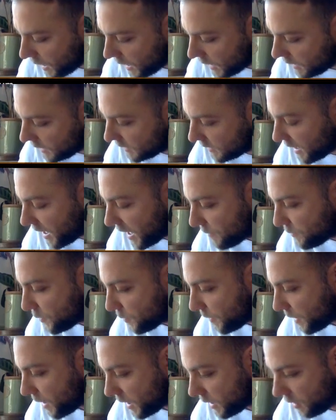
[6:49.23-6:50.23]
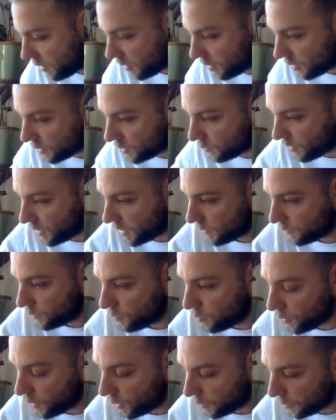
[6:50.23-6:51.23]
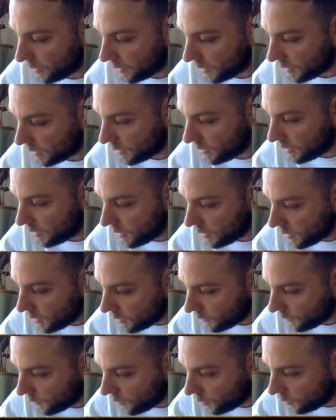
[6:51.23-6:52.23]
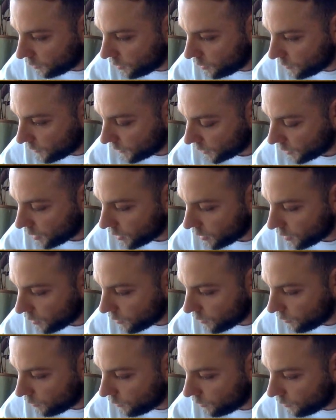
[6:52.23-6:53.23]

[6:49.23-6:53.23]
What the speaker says: times by r squared. I'll just put that up here. Volume of a cone